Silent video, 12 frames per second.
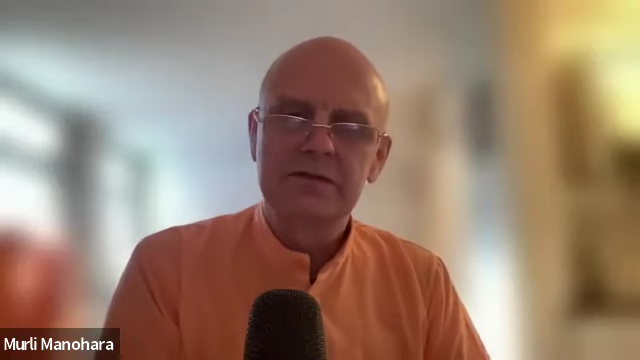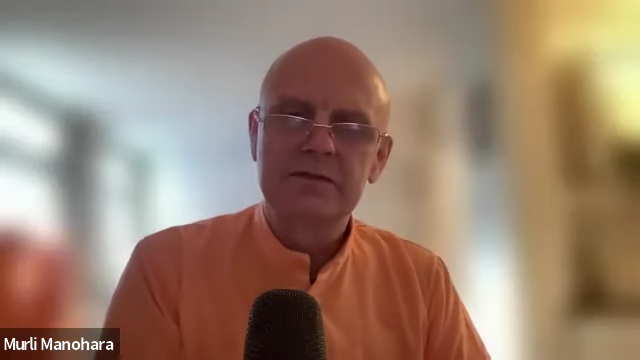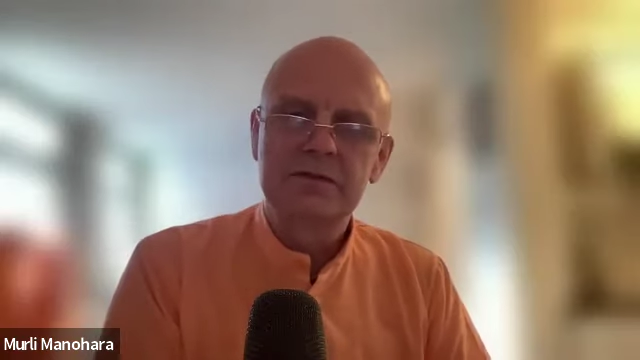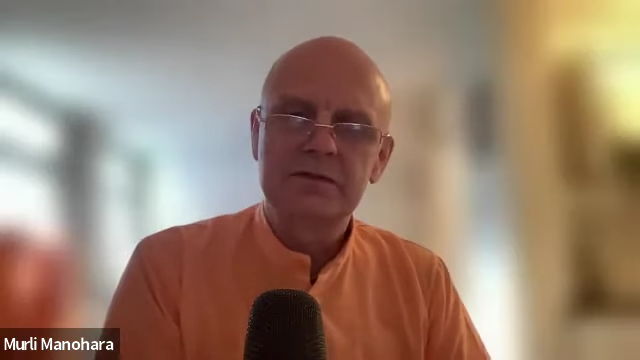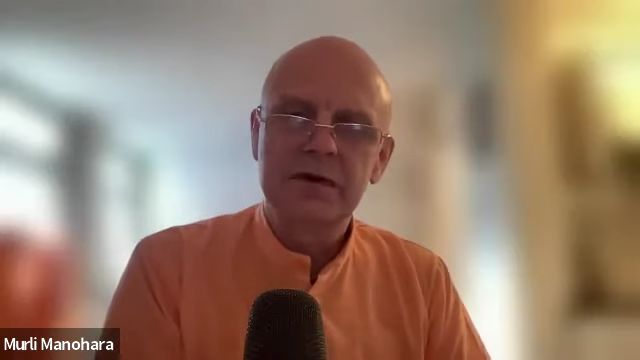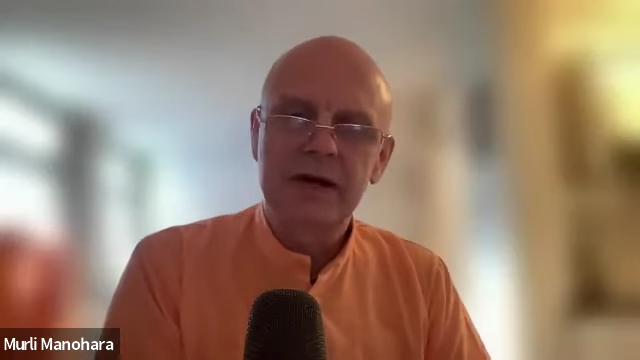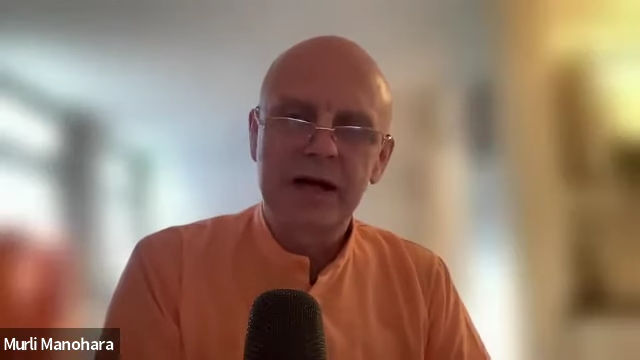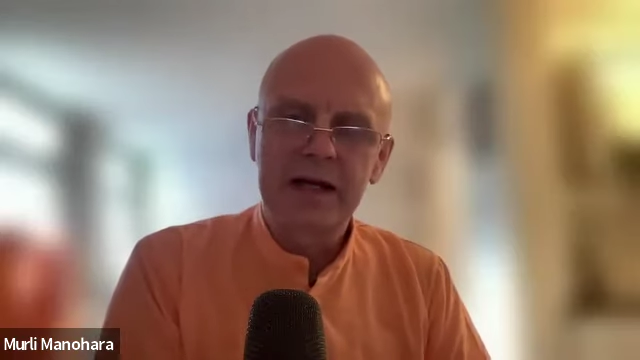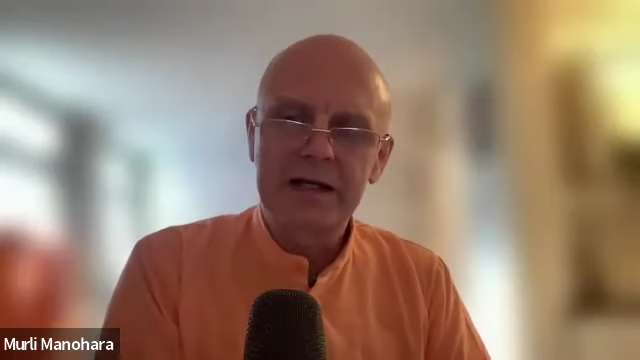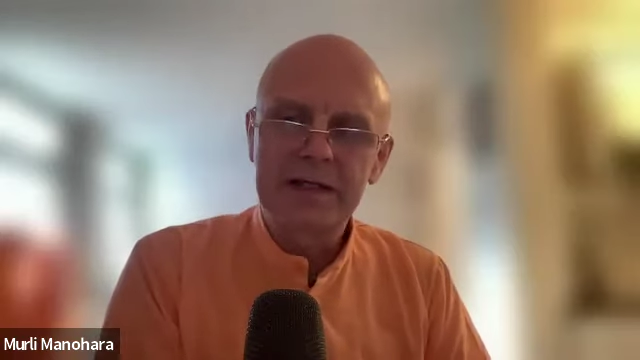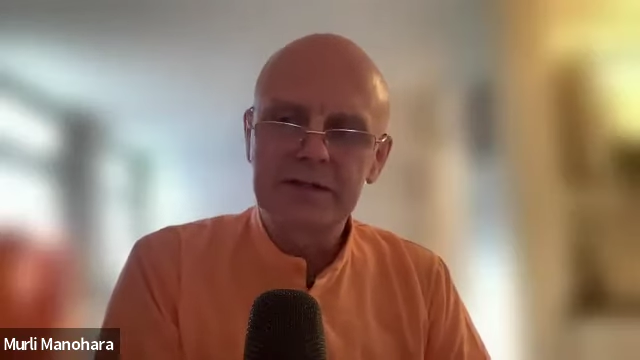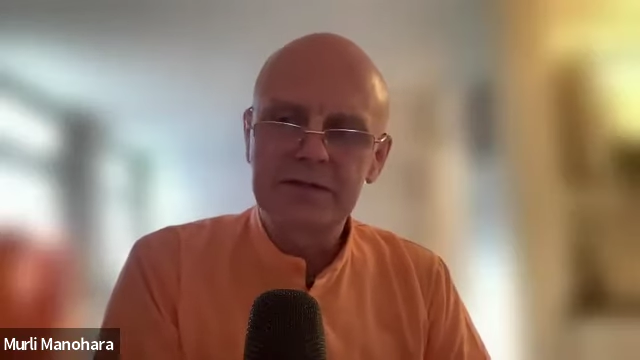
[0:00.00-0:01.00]
to
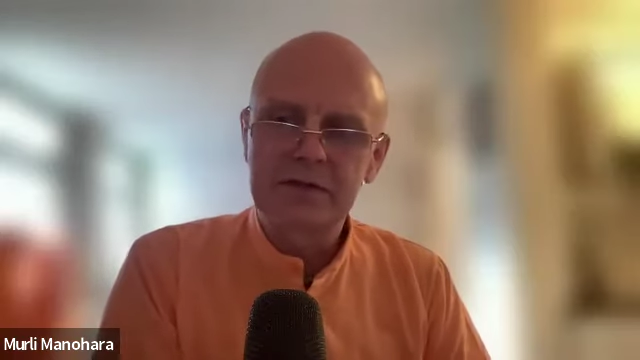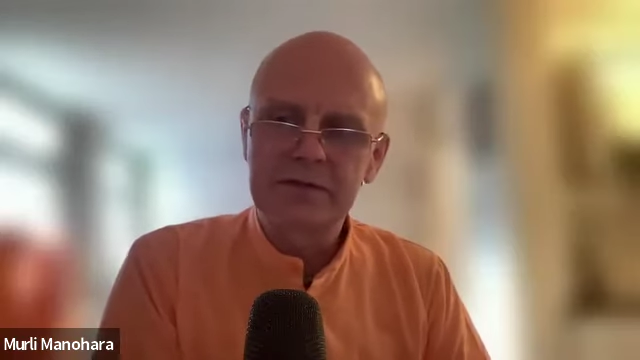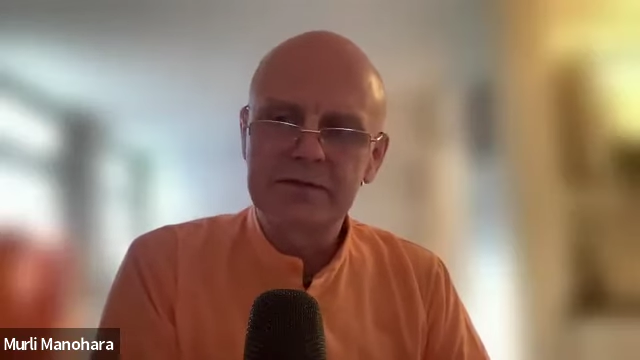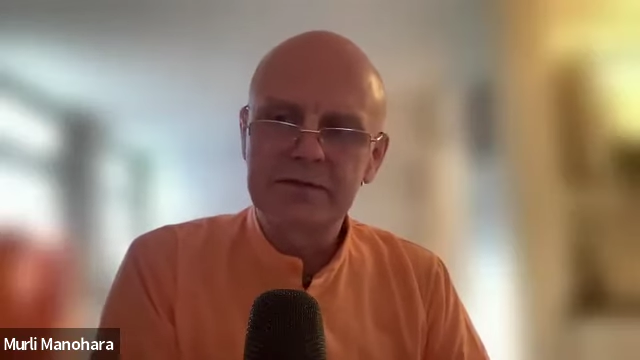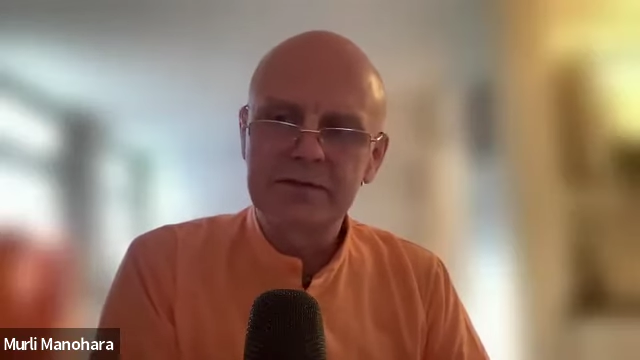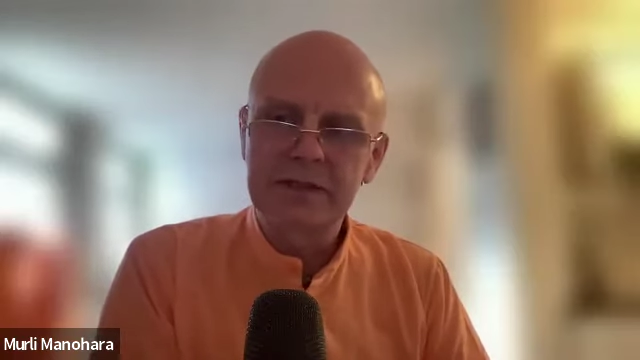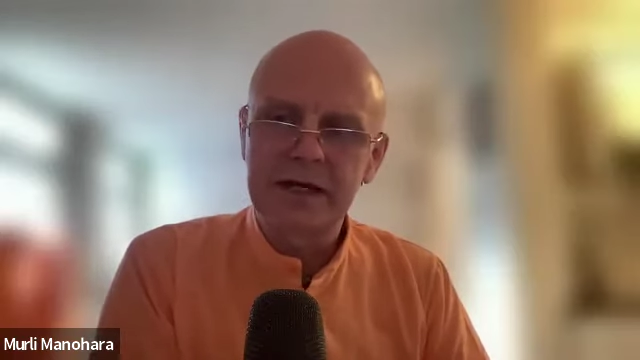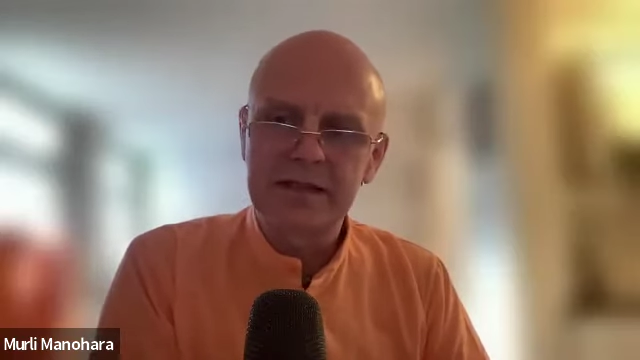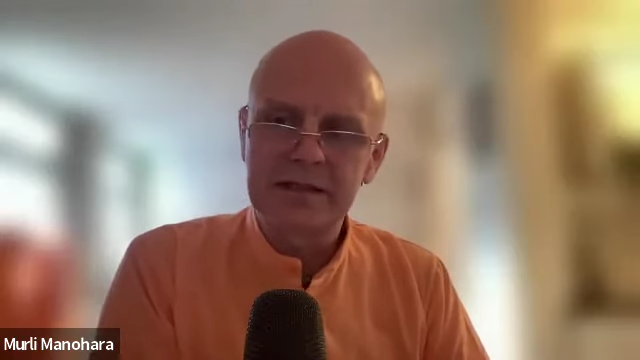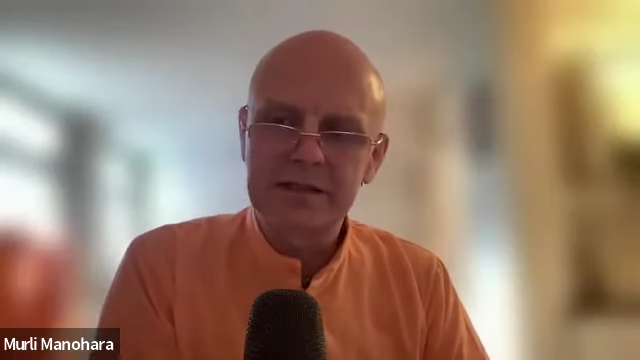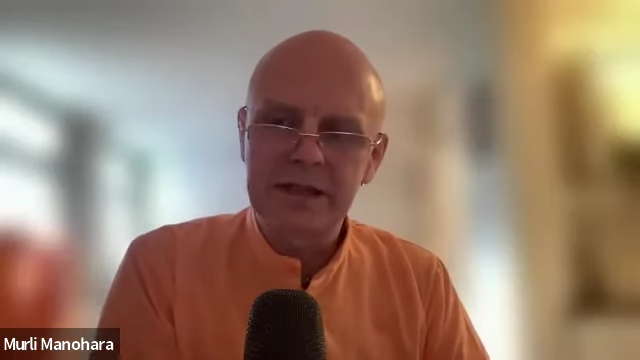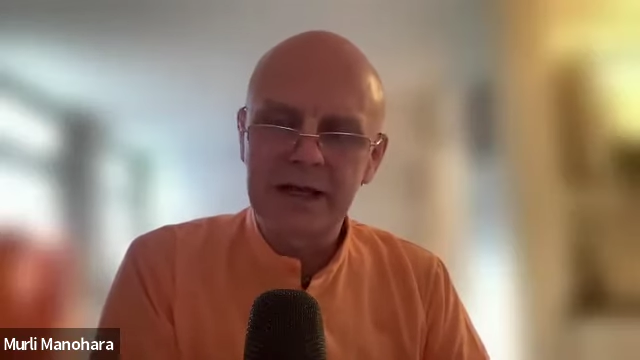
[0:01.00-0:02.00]
our ISKCON
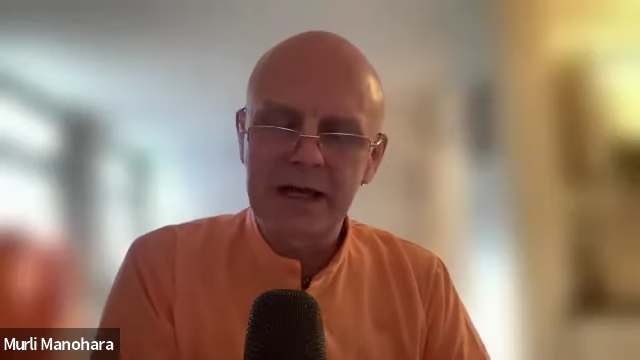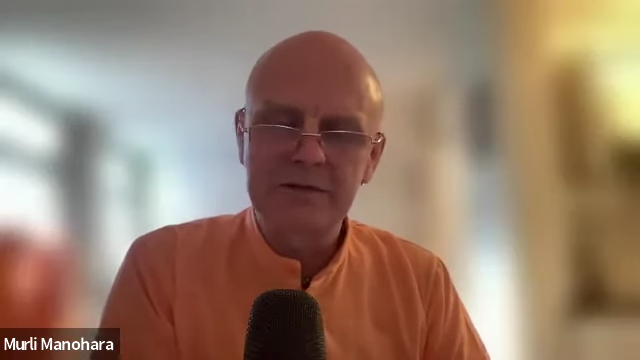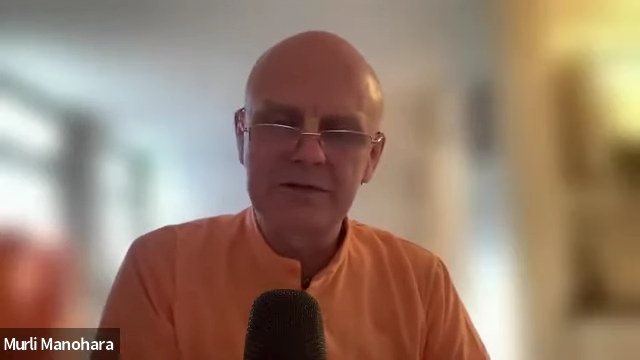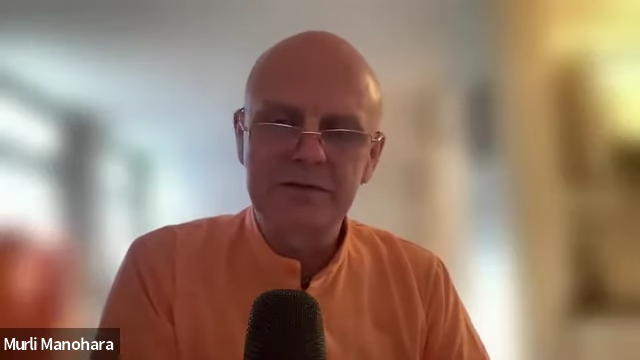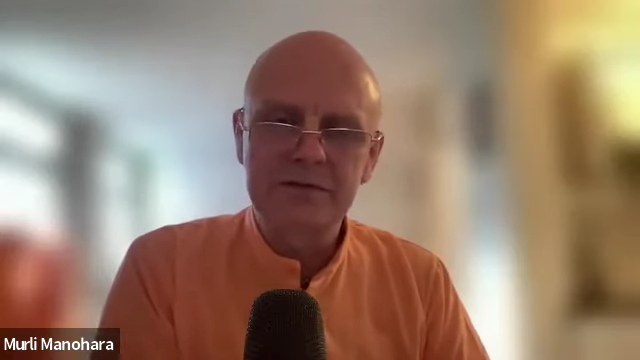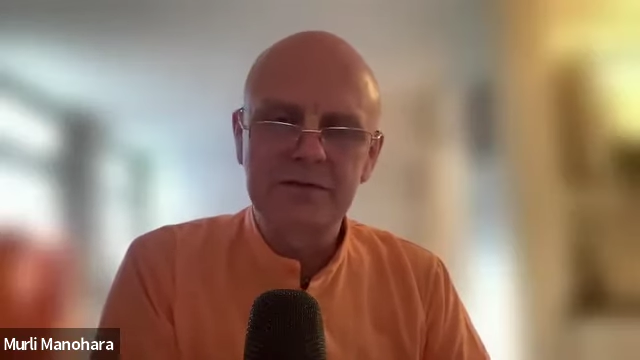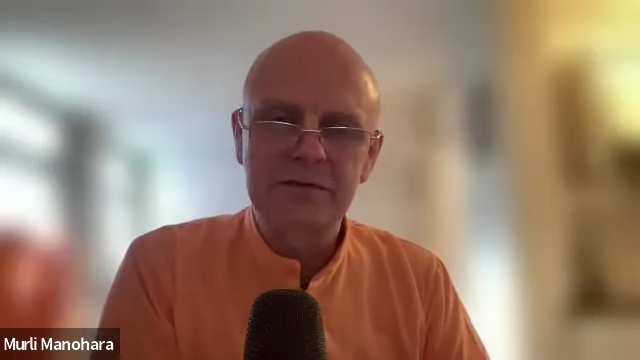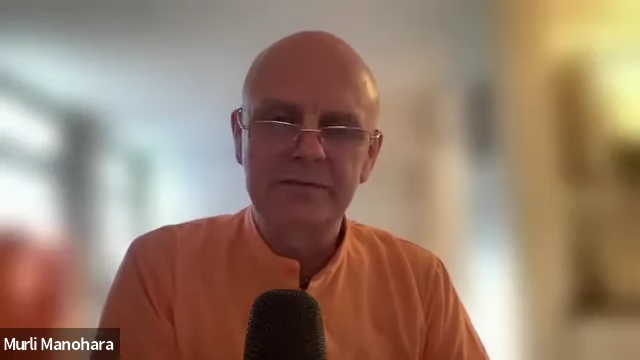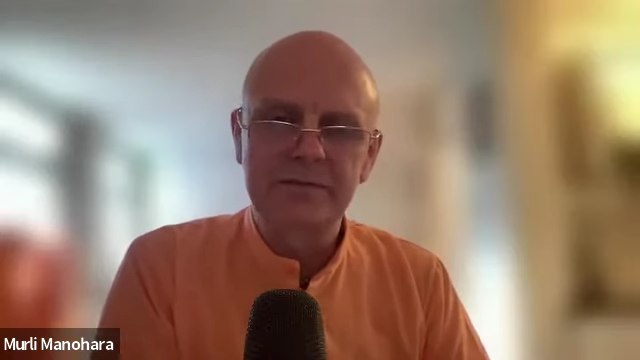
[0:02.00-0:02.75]
society and to Srila